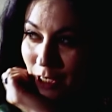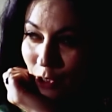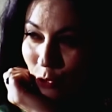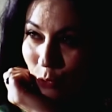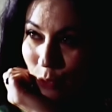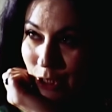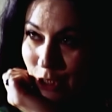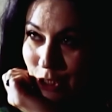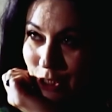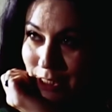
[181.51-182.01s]
a
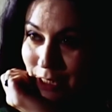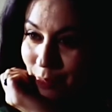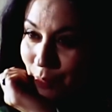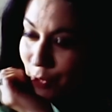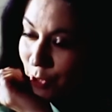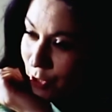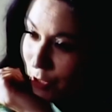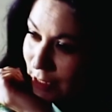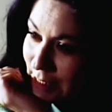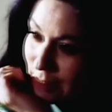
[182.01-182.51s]
witch is a
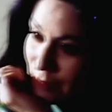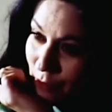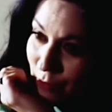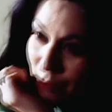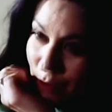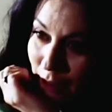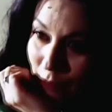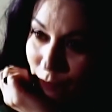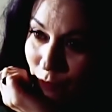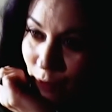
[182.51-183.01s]
personal
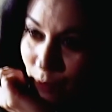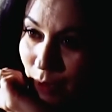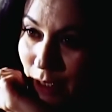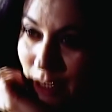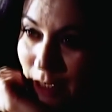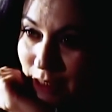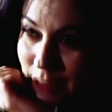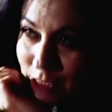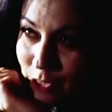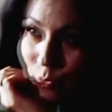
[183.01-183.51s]
thing for me.
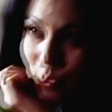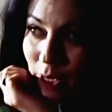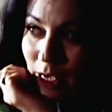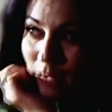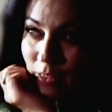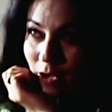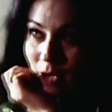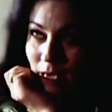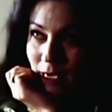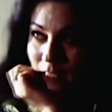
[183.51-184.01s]
It's the way
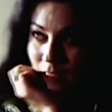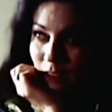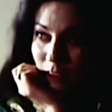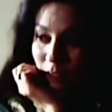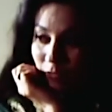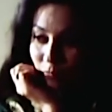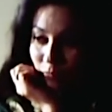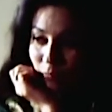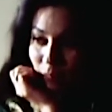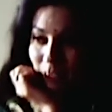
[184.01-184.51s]
I
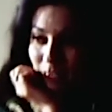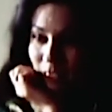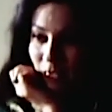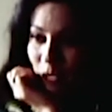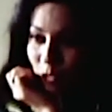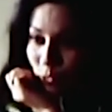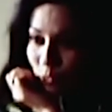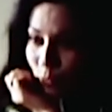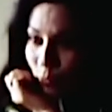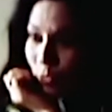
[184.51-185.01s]
live my
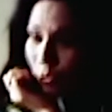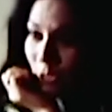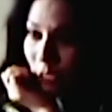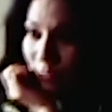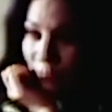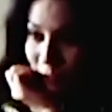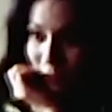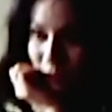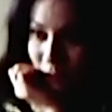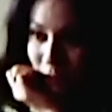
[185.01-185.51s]
own
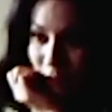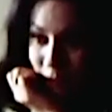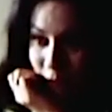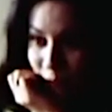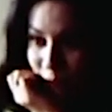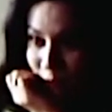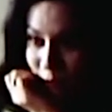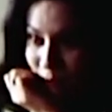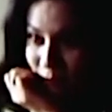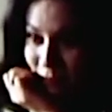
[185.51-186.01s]
private life.
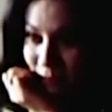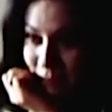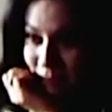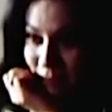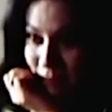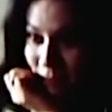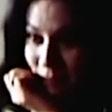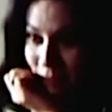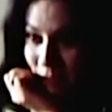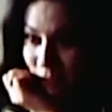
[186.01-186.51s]

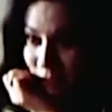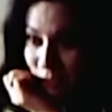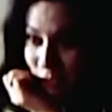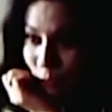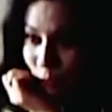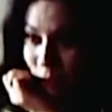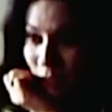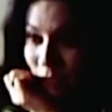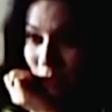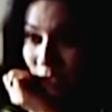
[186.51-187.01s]
It's the
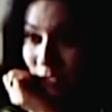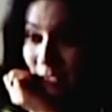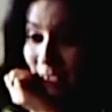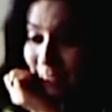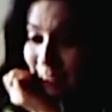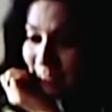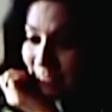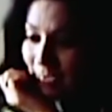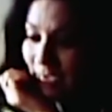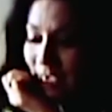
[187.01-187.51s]
way I
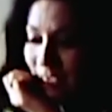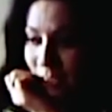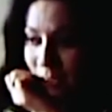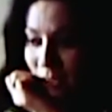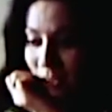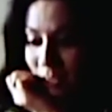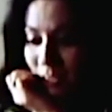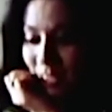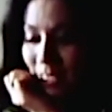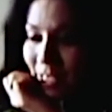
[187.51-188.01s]

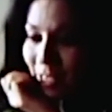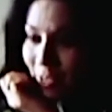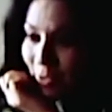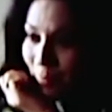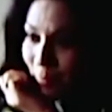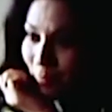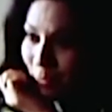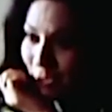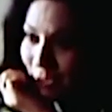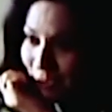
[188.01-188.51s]
attack
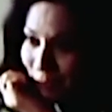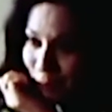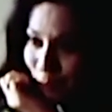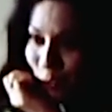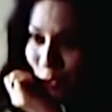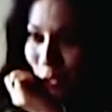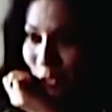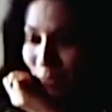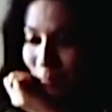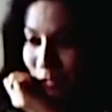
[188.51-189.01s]
my
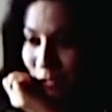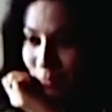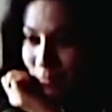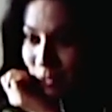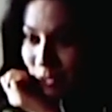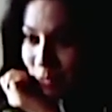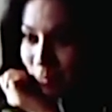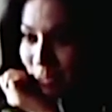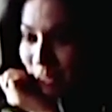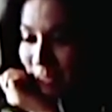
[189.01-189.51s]

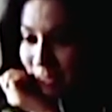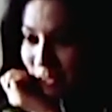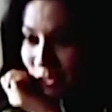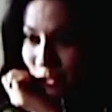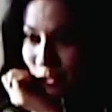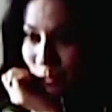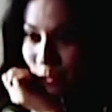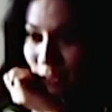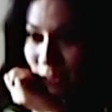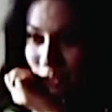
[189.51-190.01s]
problems, my
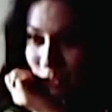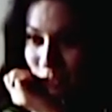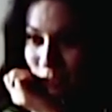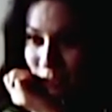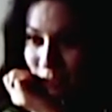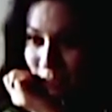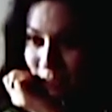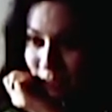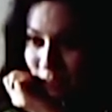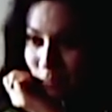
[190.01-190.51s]

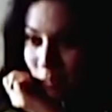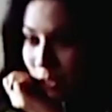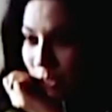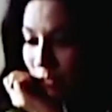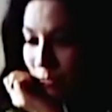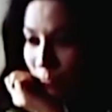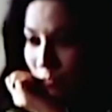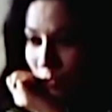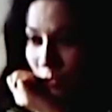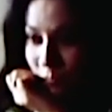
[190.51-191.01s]
situations, my
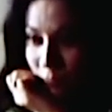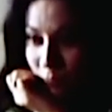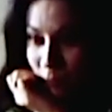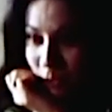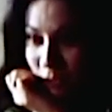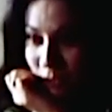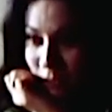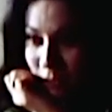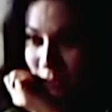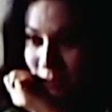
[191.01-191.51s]

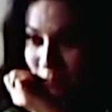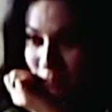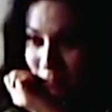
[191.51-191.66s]
involvements.